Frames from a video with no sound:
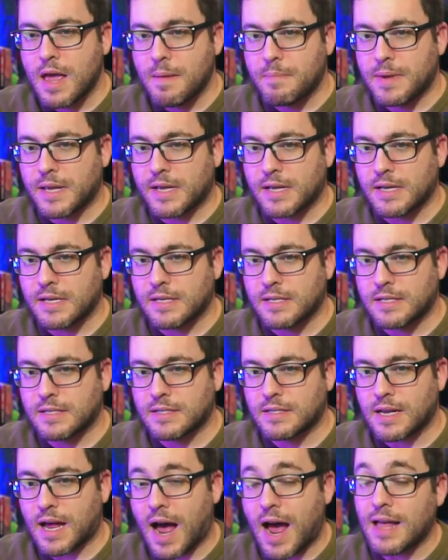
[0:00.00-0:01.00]

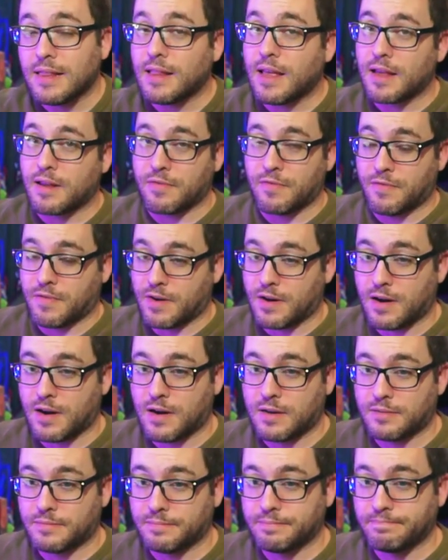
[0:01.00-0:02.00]
because I like Fa